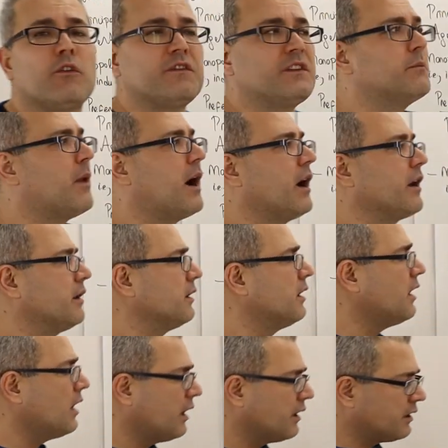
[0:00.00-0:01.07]
of the model.
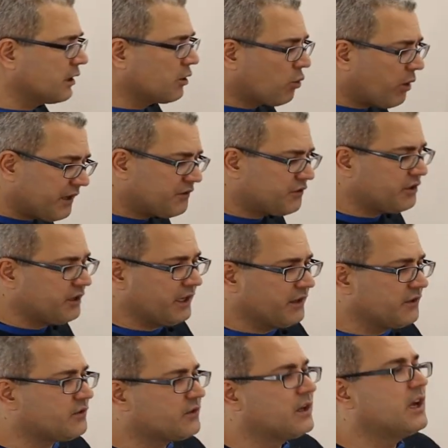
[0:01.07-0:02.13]
The question
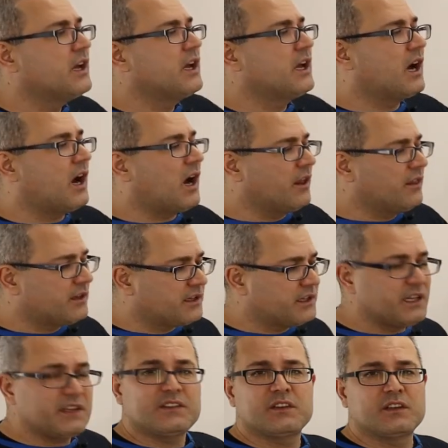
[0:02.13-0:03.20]
is, under
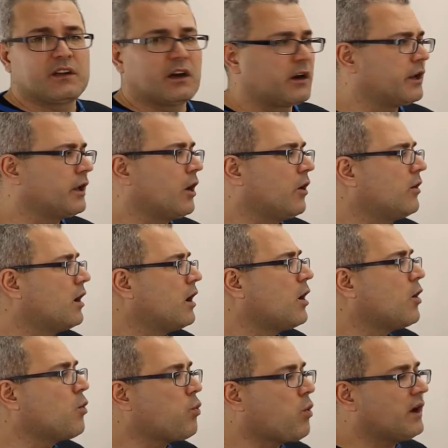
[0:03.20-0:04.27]
this scenario,
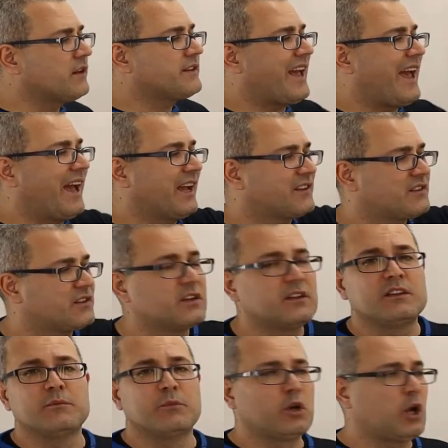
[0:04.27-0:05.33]
what X
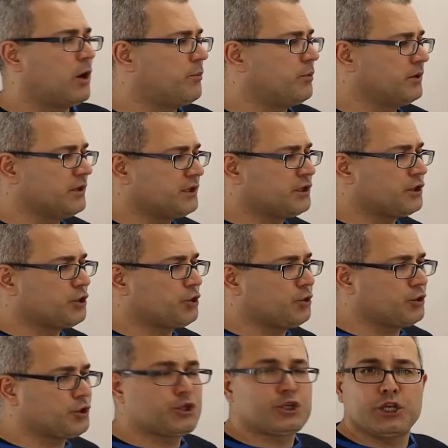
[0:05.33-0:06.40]
the monopolist
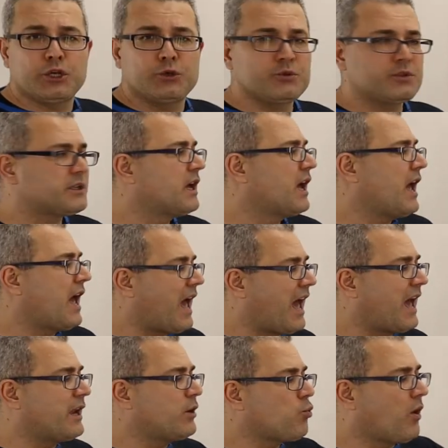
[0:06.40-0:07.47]
should choose
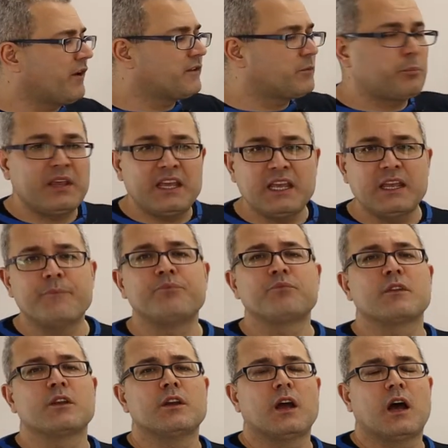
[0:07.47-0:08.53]
and what P
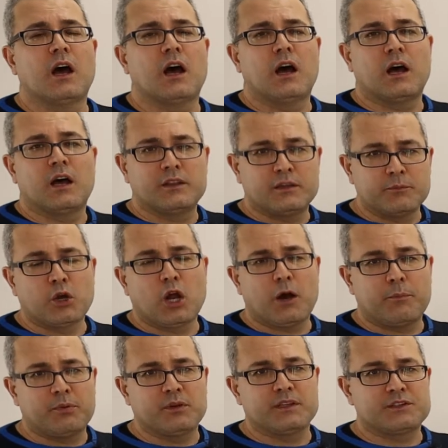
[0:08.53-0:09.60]
the
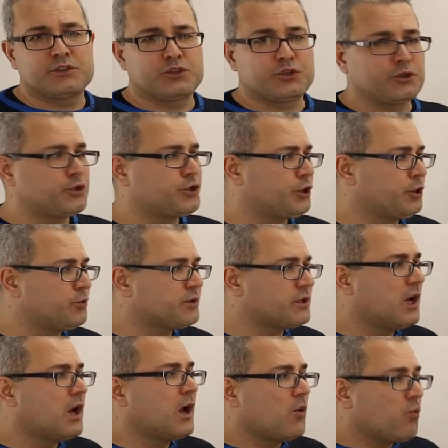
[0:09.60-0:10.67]
monopolist should choose?
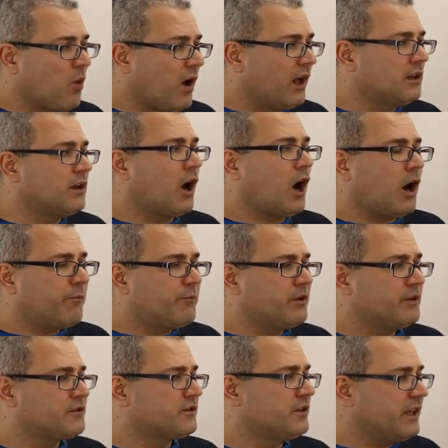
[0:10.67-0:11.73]
Well,
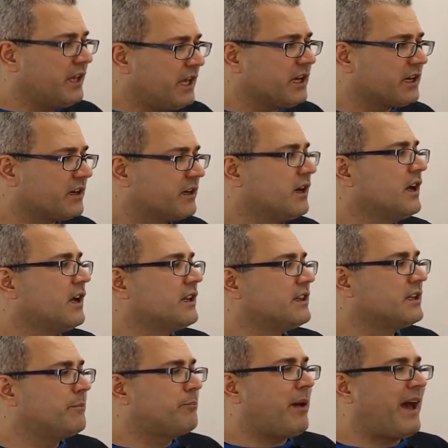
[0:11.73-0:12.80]
obviously here,
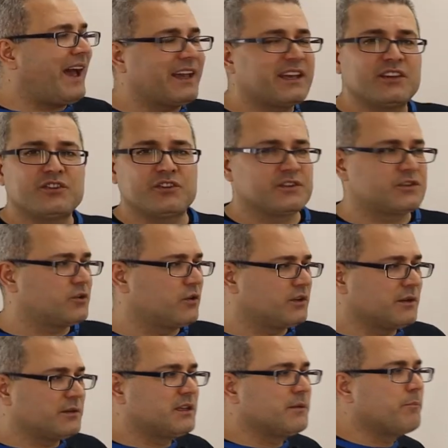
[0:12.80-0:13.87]
the packages, so the